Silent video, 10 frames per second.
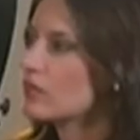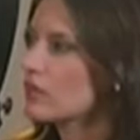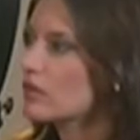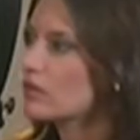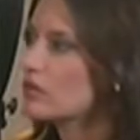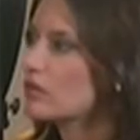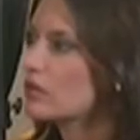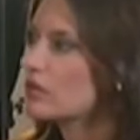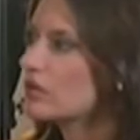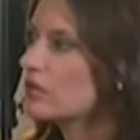
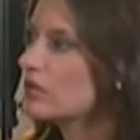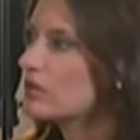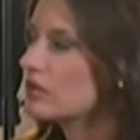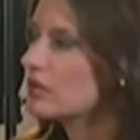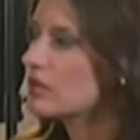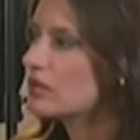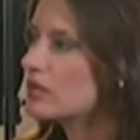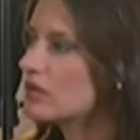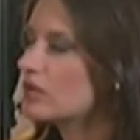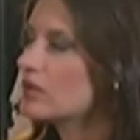
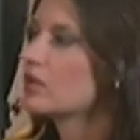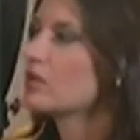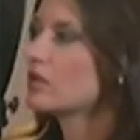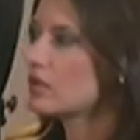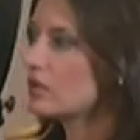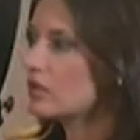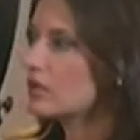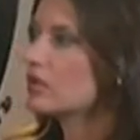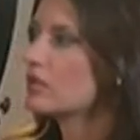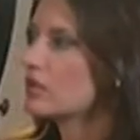
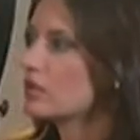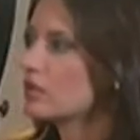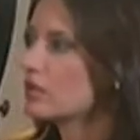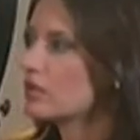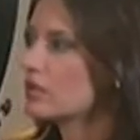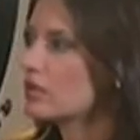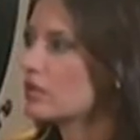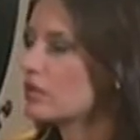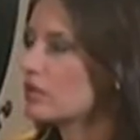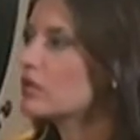
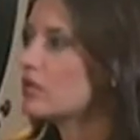(not speaking)